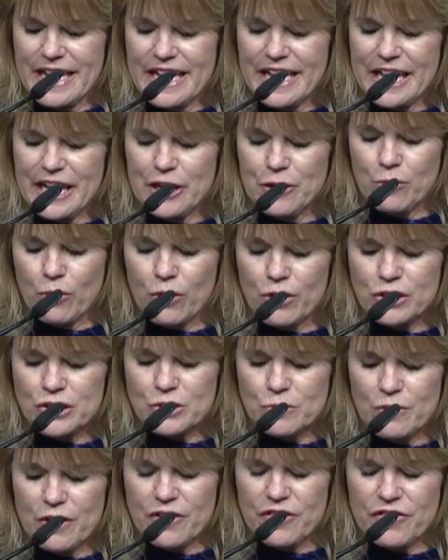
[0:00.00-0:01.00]
He worked
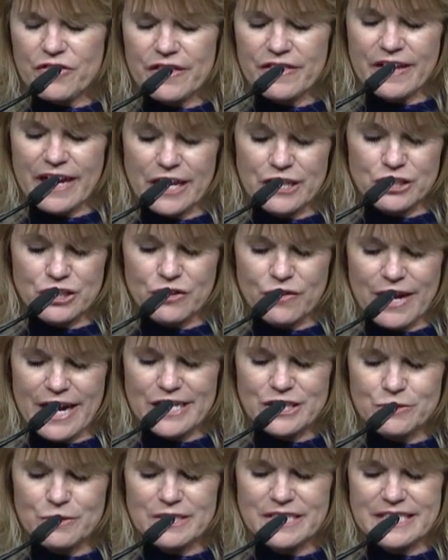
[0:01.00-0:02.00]
with the
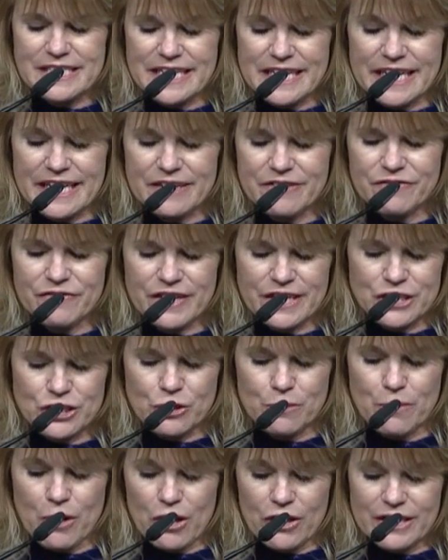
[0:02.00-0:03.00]
undergraduate dean, Victor
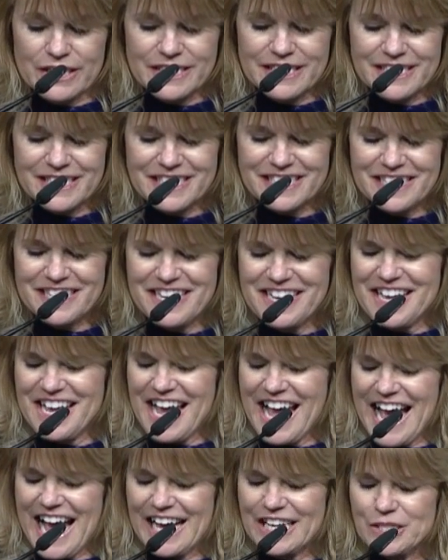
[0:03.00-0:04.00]
Mullins,
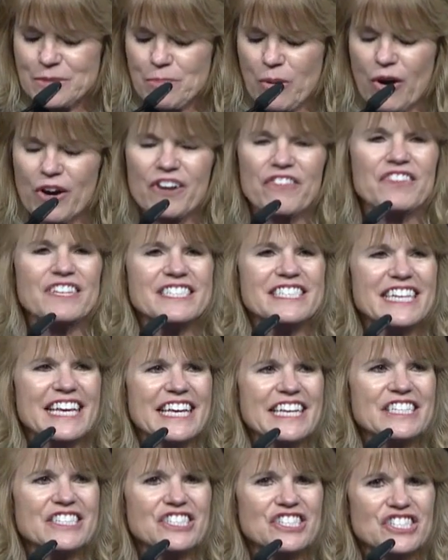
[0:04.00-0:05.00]
as part of the
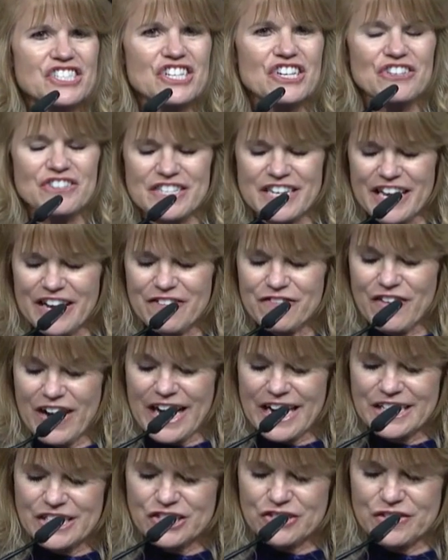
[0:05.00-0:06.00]
Dean Student
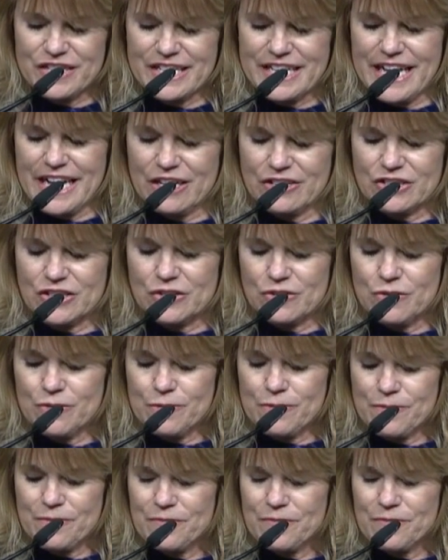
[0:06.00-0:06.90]
Advisory Council,